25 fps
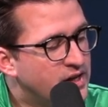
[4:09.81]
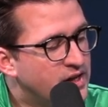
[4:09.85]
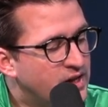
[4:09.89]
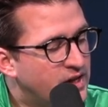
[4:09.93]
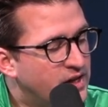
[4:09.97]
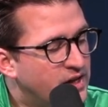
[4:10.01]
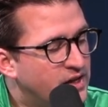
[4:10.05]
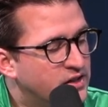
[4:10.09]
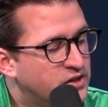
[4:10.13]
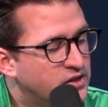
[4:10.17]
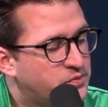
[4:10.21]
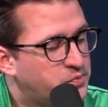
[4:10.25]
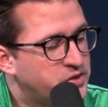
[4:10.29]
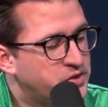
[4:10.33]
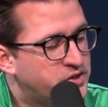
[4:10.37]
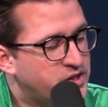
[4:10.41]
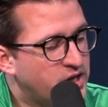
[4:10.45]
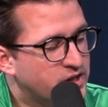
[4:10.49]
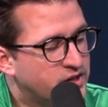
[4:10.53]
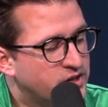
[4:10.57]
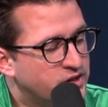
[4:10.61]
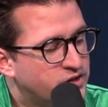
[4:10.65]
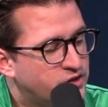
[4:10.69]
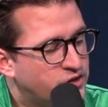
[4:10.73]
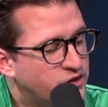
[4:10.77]
is
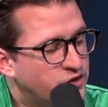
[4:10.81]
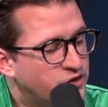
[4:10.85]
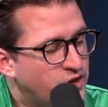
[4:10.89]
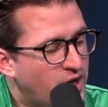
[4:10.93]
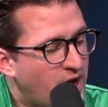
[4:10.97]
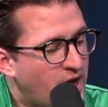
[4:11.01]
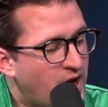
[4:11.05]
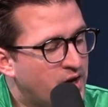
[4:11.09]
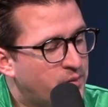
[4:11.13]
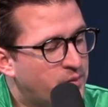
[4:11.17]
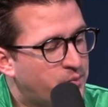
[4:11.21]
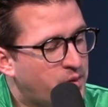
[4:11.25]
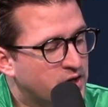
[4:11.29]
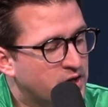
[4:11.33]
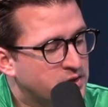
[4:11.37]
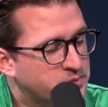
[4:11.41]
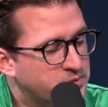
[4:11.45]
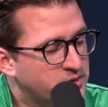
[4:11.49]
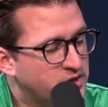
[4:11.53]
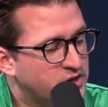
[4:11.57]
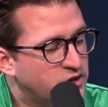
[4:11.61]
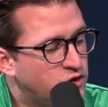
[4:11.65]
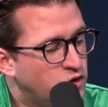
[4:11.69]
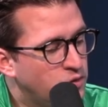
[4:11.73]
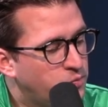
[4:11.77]
projected to add
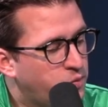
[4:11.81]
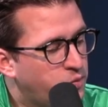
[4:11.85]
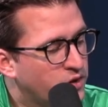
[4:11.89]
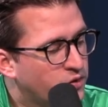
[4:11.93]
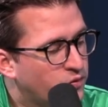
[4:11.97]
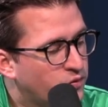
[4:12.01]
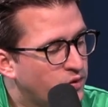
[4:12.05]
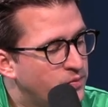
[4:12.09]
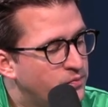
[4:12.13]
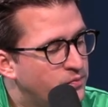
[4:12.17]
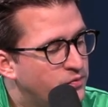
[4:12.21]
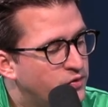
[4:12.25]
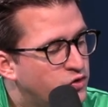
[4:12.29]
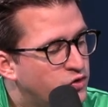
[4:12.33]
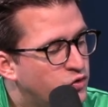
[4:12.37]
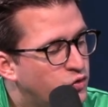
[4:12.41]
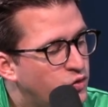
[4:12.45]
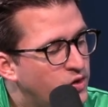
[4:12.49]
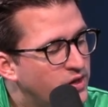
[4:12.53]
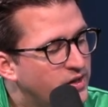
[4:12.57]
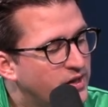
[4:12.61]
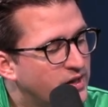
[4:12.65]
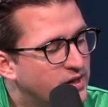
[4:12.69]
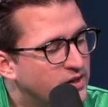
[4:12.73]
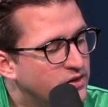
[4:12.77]
approximately $2.3
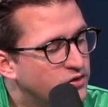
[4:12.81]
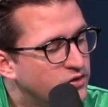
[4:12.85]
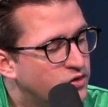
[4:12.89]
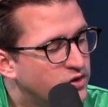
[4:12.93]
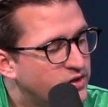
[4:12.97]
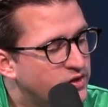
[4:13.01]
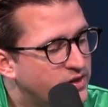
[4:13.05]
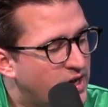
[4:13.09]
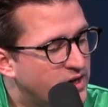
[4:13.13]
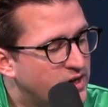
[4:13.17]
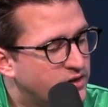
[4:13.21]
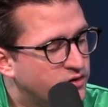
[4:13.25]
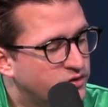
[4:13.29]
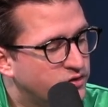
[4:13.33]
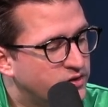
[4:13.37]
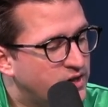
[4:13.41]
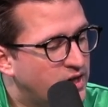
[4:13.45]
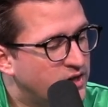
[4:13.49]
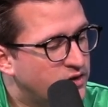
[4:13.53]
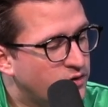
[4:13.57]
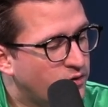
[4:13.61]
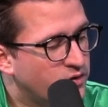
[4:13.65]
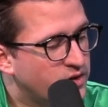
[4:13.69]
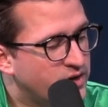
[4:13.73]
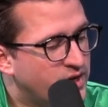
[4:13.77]
trillion to the national
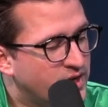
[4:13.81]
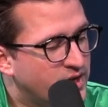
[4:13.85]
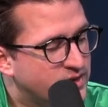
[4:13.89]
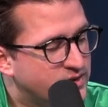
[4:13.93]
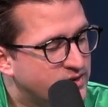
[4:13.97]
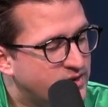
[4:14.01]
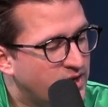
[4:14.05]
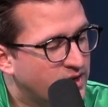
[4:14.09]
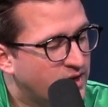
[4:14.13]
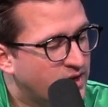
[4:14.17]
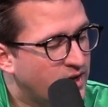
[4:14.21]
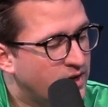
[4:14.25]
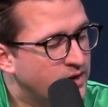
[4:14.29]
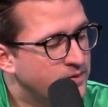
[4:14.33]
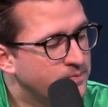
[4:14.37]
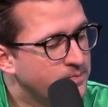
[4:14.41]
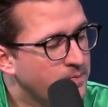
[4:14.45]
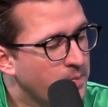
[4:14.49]
debt over the next decade.